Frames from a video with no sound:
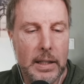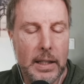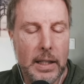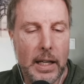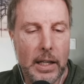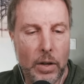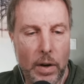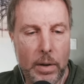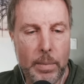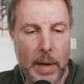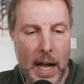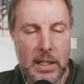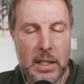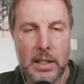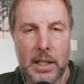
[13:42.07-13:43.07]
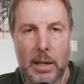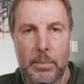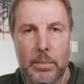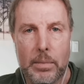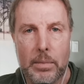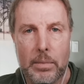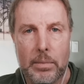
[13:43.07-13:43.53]
and going back to them.
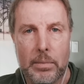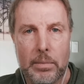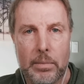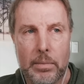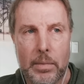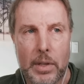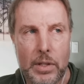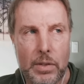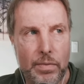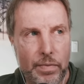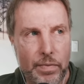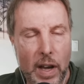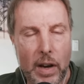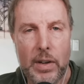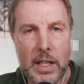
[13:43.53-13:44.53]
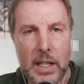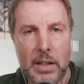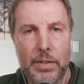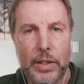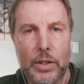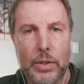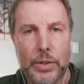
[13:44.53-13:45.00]
It's very
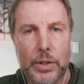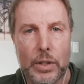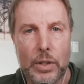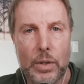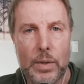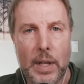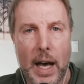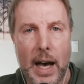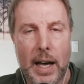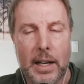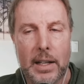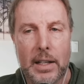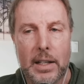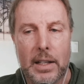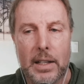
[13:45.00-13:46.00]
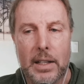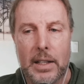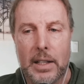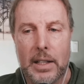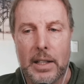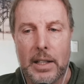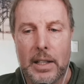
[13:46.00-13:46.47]
difficult to do that.
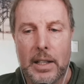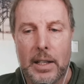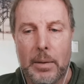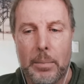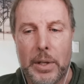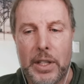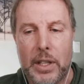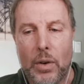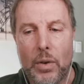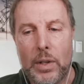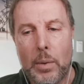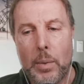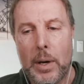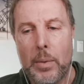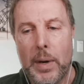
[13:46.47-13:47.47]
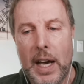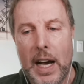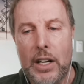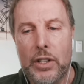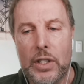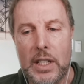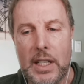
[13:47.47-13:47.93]
But the only way we
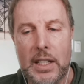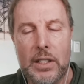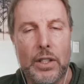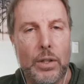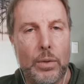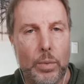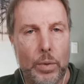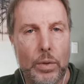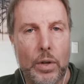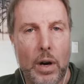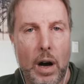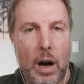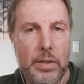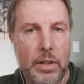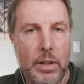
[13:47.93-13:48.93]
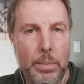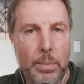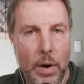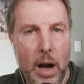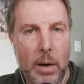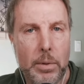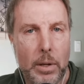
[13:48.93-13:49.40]
actually get to the root cause of the
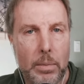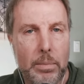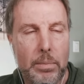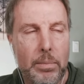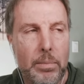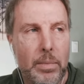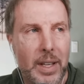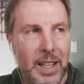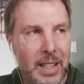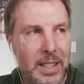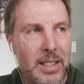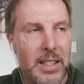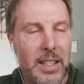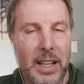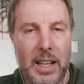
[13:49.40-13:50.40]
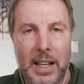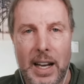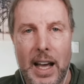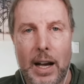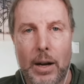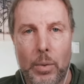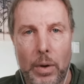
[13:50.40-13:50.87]
problem is to
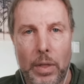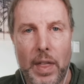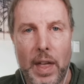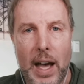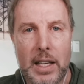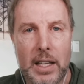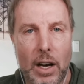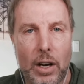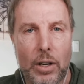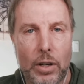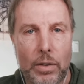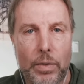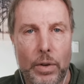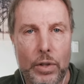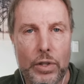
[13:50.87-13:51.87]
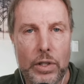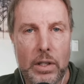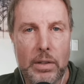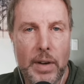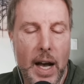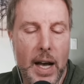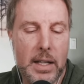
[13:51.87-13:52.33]
connect with that younger version
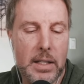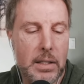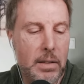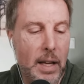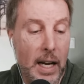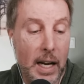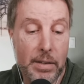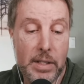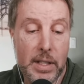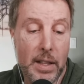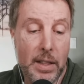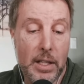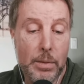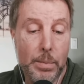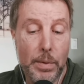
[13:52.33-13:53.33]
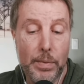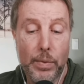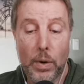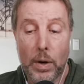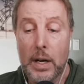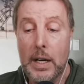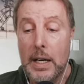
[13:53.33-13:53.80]
of us. And I've said this
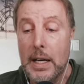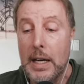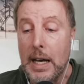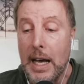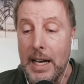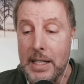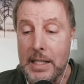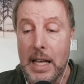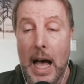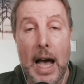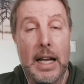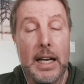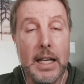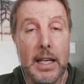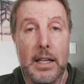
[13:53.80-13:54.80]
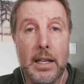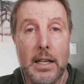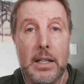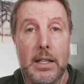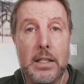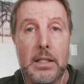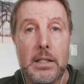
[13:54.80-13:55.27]
before Anxiety
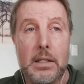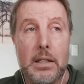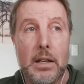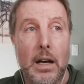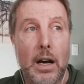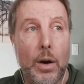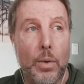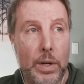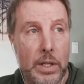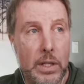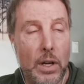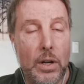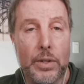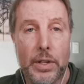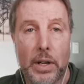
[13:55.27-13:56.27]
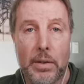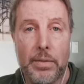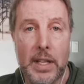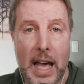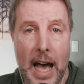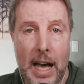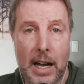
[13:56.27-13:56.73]
is a result of
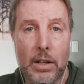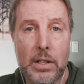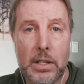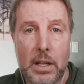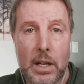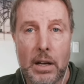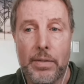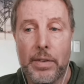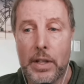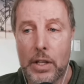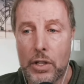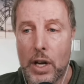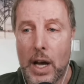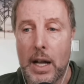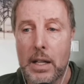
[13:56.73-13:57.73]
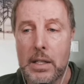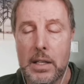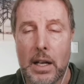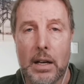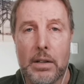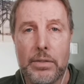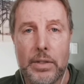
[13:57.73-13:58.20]
the adult self and the child
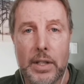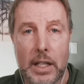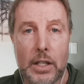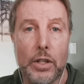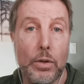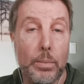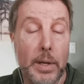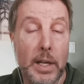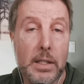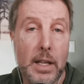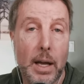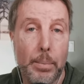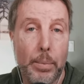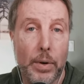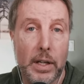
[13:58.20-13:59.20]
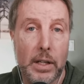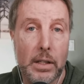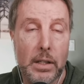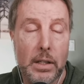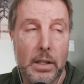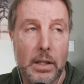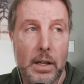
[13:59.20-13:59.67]
self in you being separated
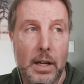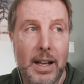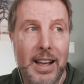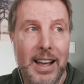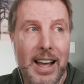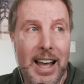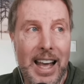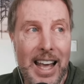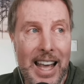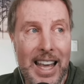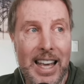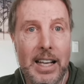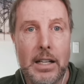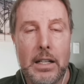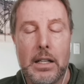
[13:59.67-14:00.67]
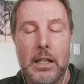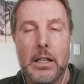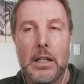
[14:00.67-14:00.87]
and